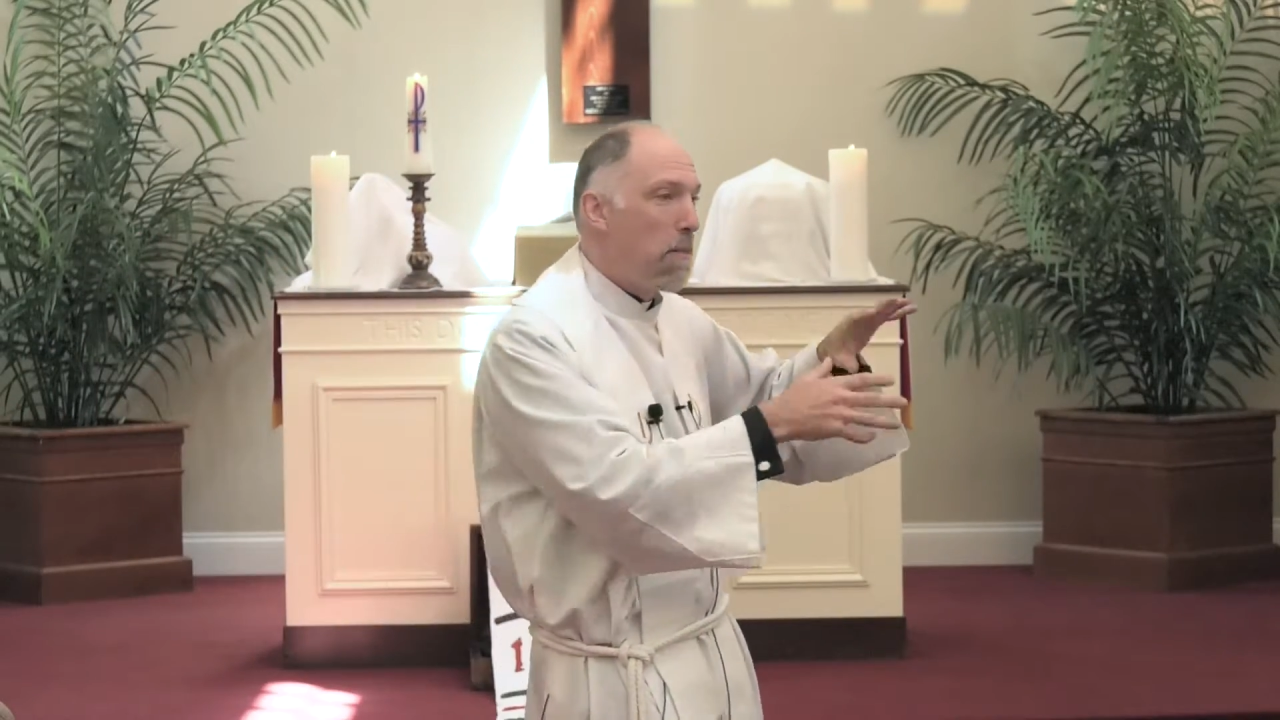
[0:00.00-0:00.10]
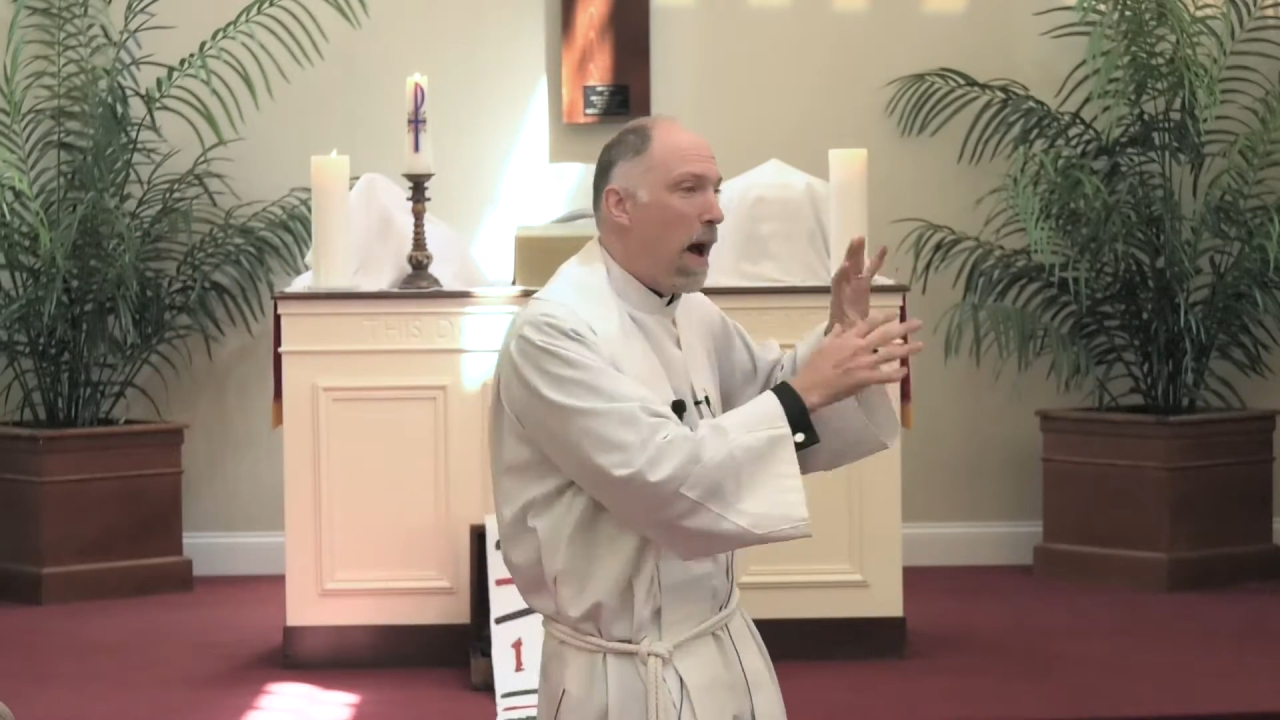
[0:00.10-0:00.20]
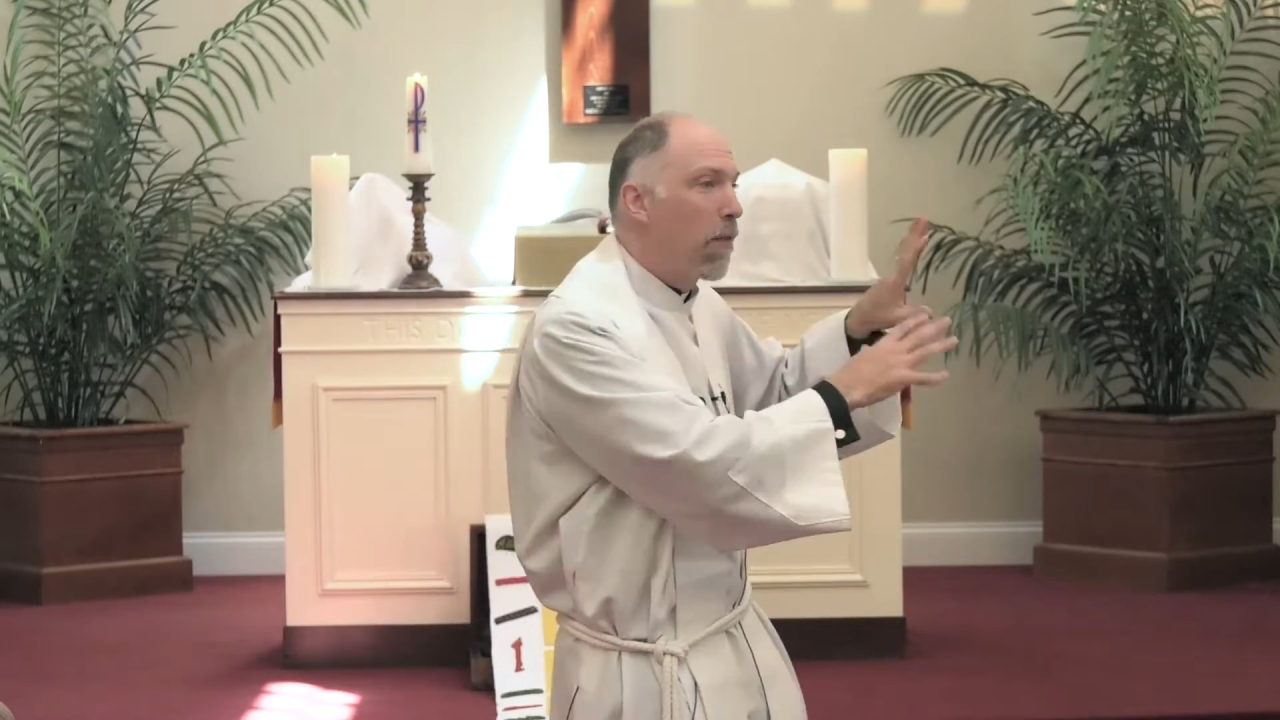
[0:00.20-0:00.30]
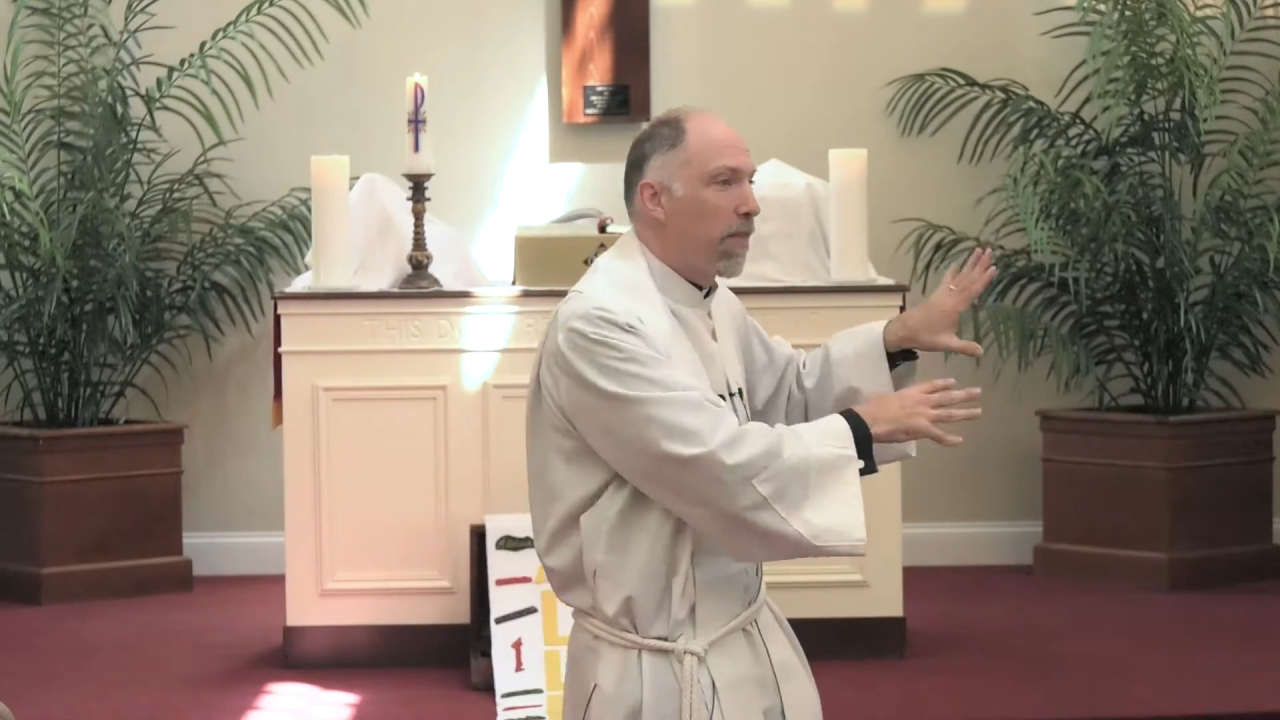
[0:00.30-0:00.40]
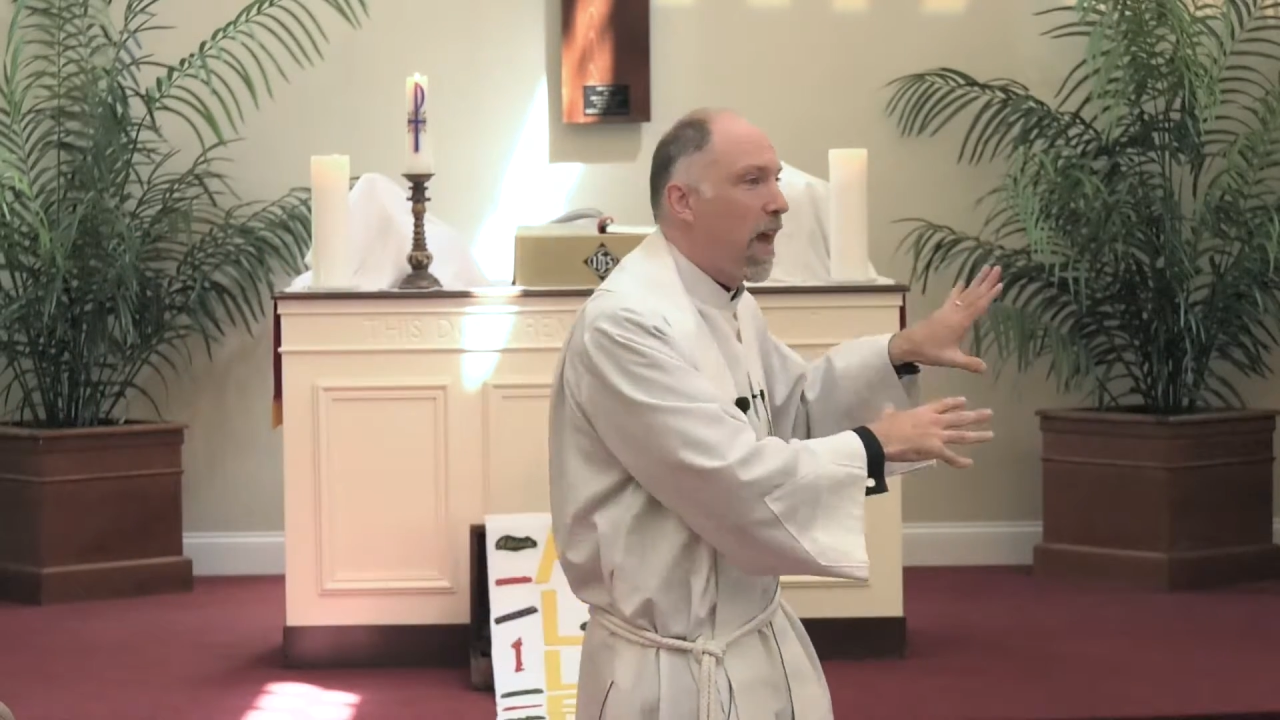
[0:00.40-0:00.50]

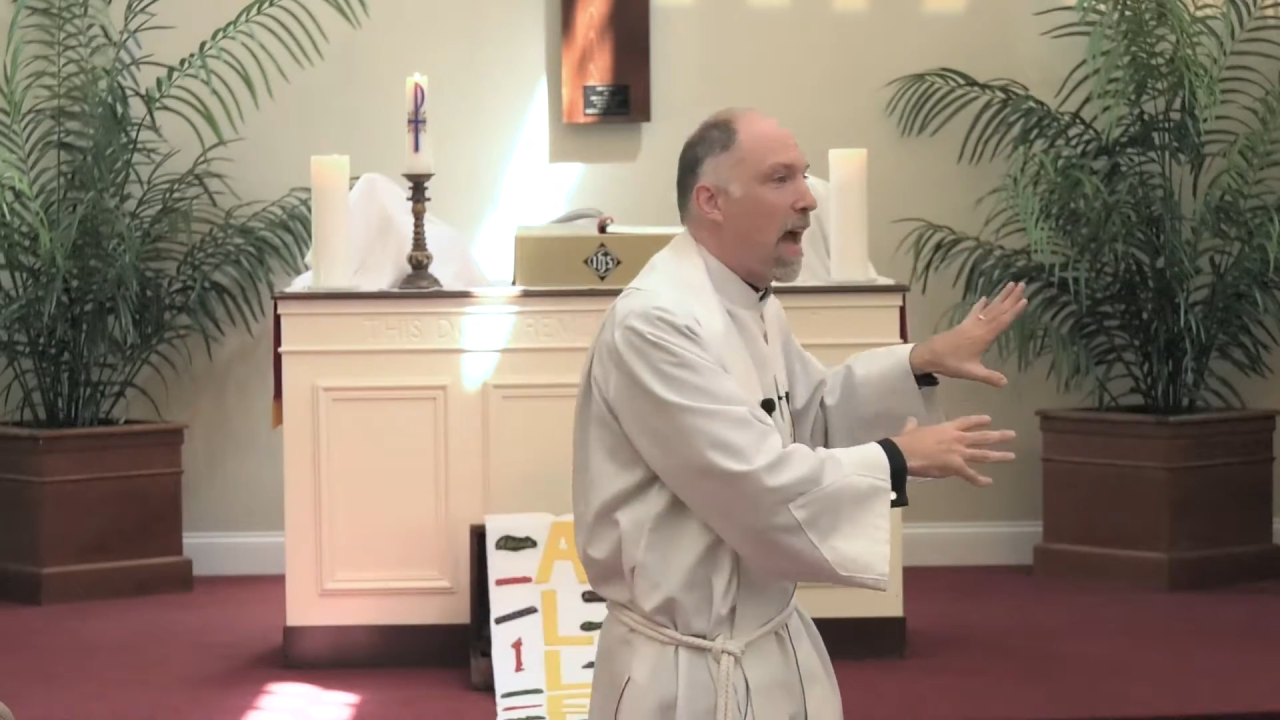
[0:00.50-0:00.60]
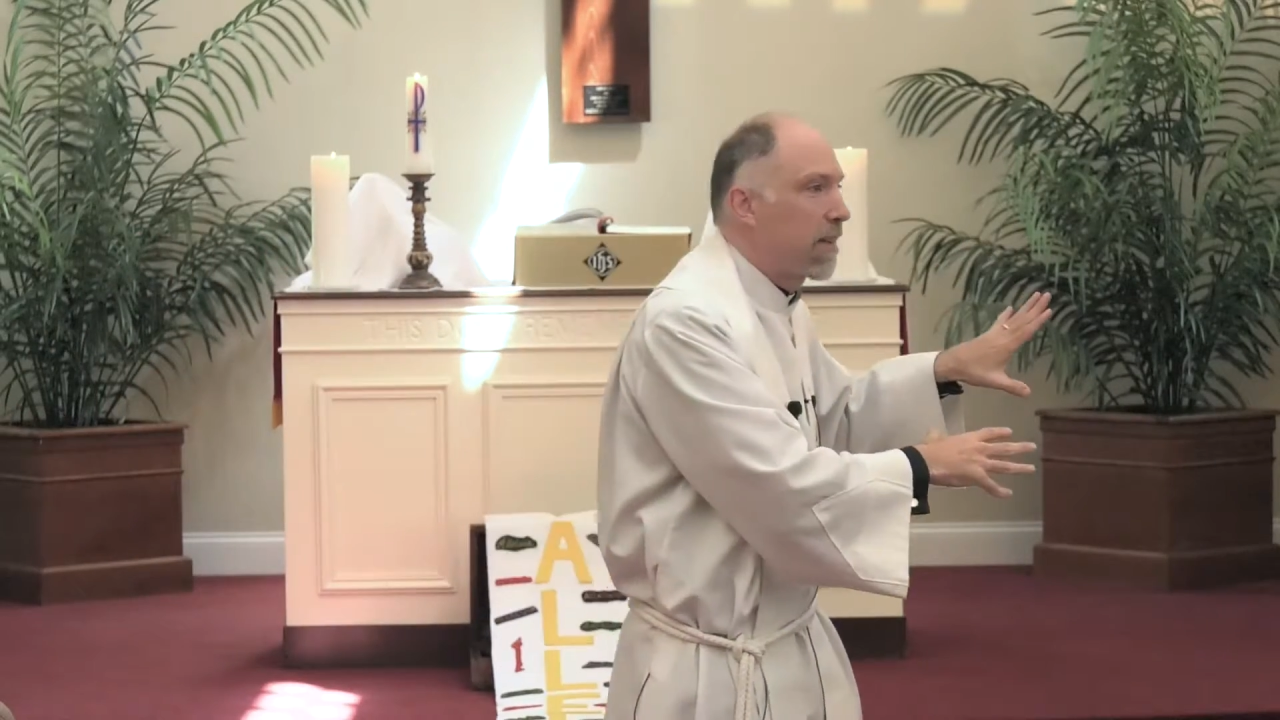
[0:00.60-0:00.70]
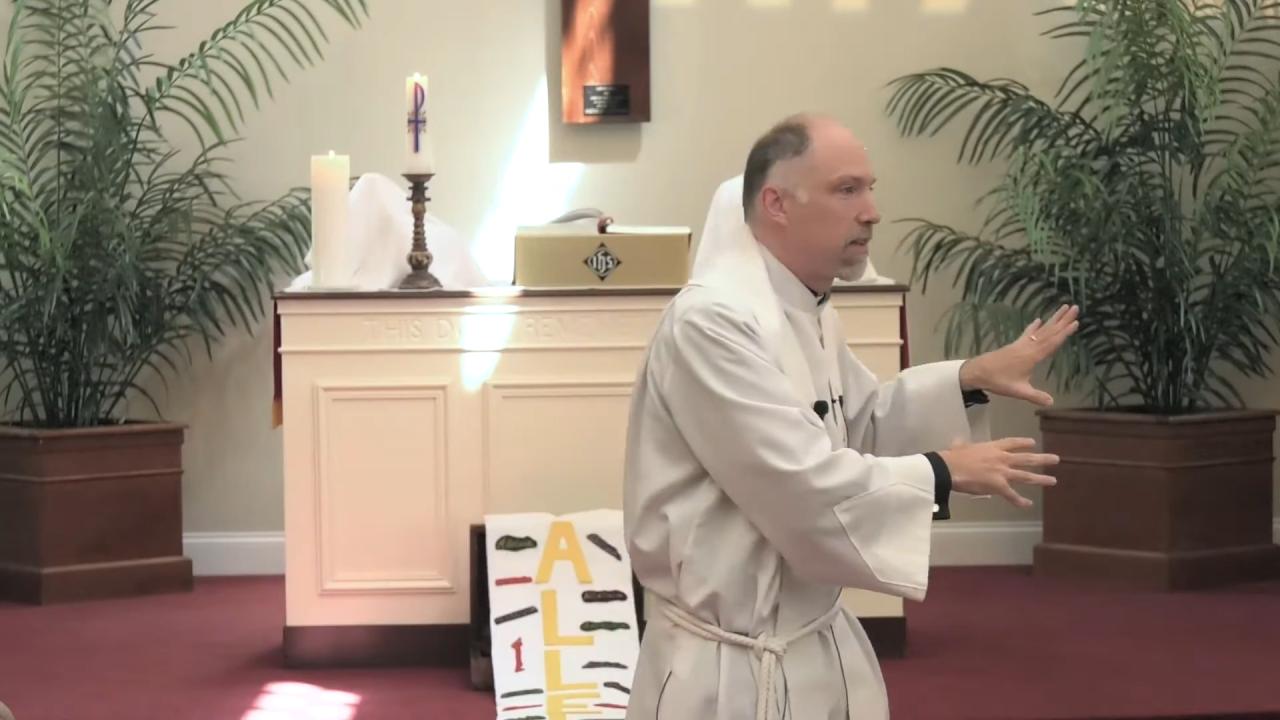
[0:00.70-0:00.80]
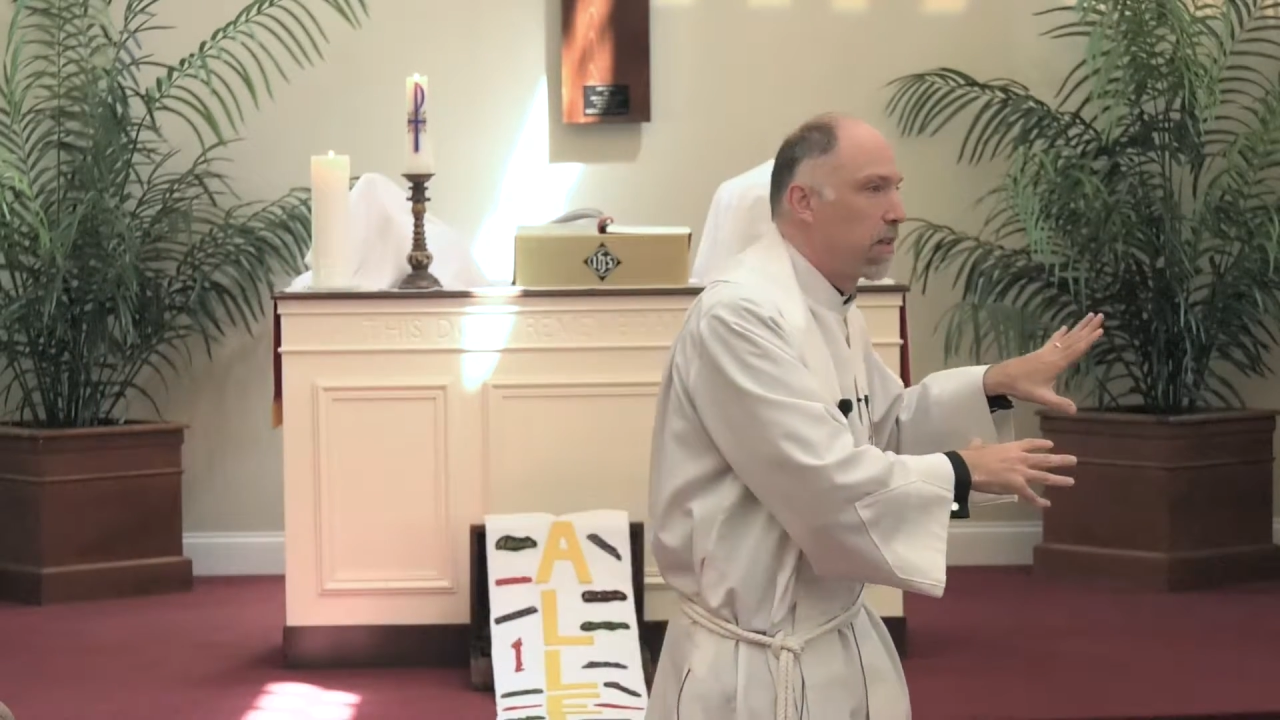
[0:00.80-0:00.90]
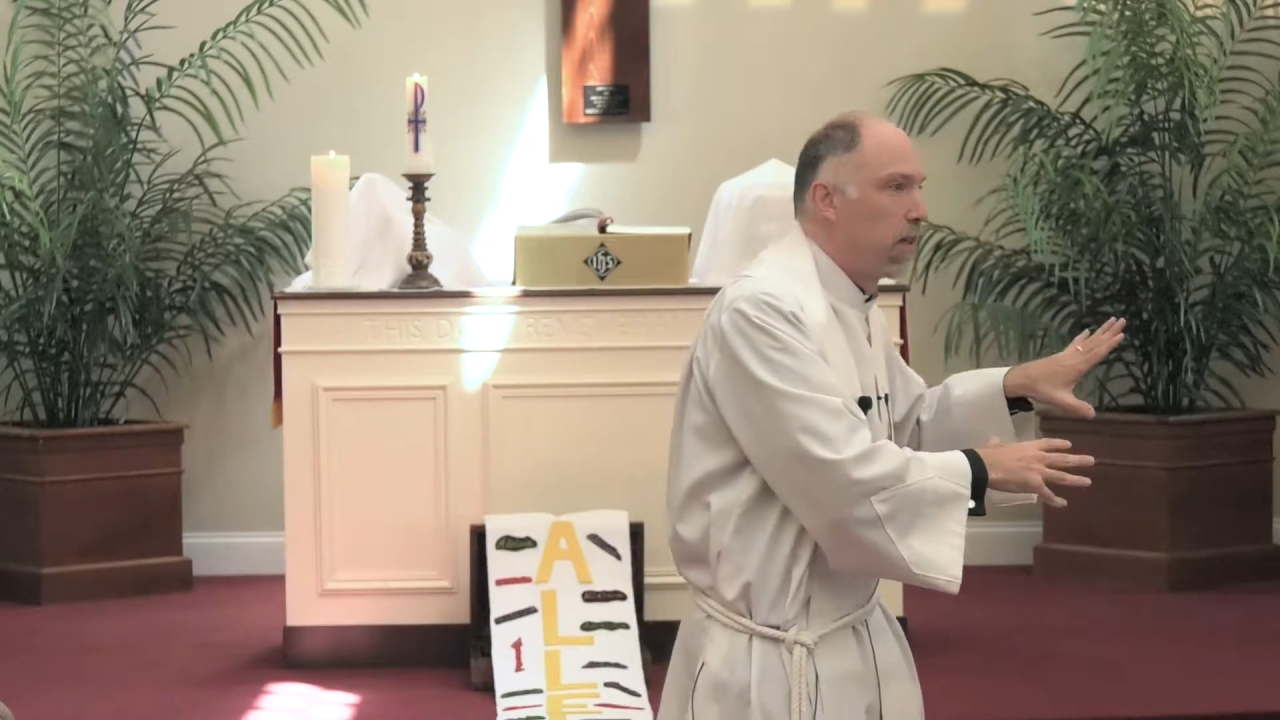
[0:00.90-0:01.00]
about that.